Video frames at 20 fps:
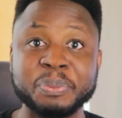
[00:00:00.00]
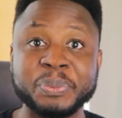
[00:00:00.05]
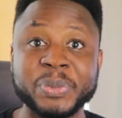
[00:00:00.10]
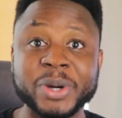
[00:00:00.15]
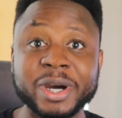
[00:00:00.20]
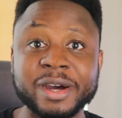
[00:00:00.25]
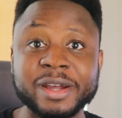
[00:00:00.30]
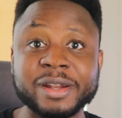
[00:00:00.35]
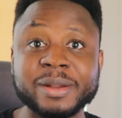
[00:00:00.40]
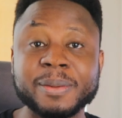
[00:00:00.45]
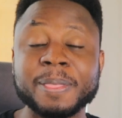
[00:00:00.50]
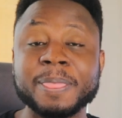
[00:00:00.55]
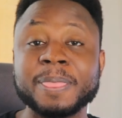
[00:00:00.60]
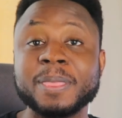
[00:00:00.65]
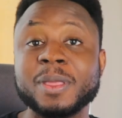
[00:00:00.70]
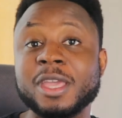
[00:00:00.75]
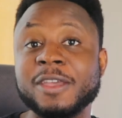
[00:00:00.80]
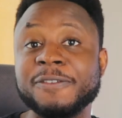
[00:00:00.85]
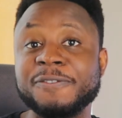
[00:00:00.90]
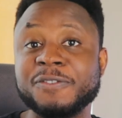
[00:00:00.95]
But
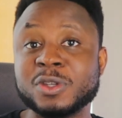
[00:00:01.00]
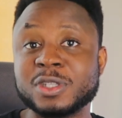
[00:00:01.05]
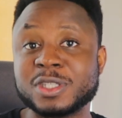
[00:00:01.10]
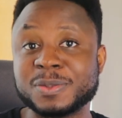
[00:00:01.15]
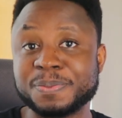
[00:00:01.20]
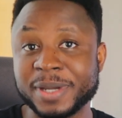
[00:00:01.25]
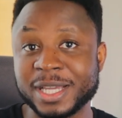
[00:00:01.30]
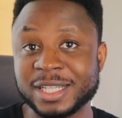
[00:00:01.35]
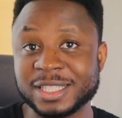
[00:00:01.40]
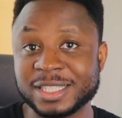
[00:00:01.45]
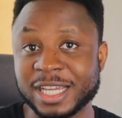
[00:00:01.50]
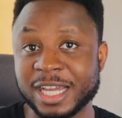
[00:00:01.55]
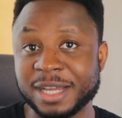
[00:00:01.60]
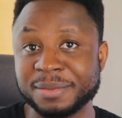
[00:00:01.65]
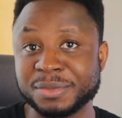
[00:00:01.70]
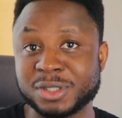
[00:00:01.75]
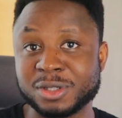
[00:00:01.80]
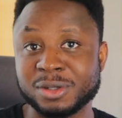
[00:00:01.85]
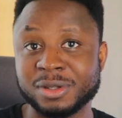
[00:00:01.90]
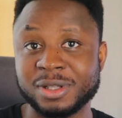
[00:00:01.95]
if you spend
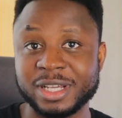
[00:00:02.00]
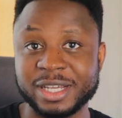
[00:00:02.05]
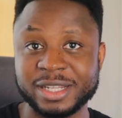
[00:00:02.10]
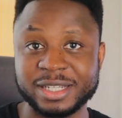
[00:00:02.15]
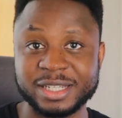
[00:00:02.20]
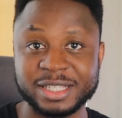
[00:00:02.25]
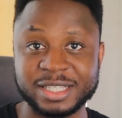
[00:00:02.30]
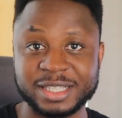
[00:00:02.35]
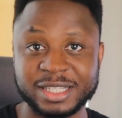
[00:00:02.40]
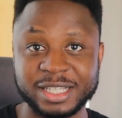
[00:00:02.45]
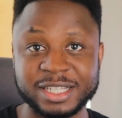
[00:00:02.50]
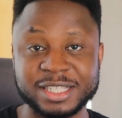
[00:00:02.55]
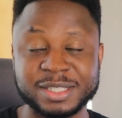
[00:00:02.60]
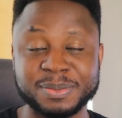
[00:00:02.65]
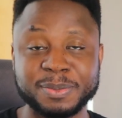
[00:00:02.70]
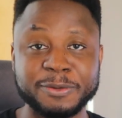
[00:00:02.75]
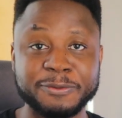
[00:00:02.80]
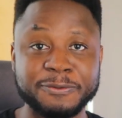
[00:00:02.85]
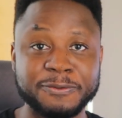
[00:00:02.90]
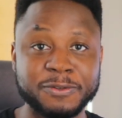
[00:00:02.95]
time to learn these things
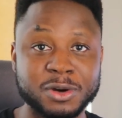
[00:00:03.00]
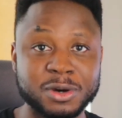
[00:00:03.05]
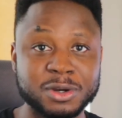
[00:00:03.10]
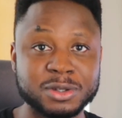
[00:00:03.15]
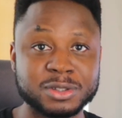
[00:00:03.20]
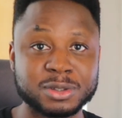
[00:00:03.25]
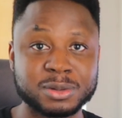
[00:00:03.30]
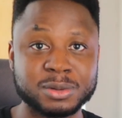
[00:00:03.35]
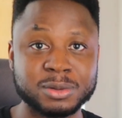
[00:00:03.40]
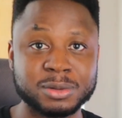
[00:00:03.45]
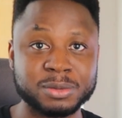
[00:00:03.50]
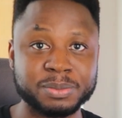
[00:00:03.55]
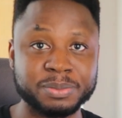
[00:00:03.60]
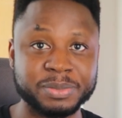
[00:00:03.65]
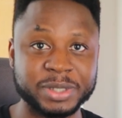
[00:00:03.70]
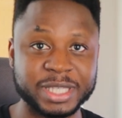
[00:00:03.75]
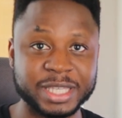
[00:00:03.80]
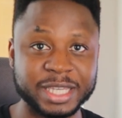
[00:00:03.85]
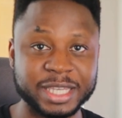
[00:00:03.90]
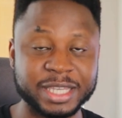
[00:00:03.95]
before school
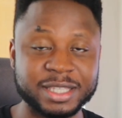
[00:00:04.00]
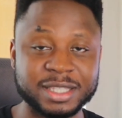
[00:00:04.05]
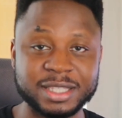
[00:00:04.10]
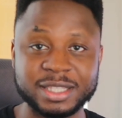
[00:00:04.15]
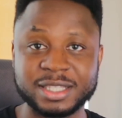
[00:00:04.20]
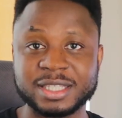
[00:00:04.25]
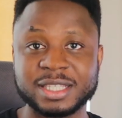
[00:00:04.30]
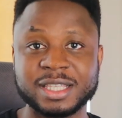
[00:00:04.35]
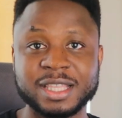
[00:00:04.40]
begins,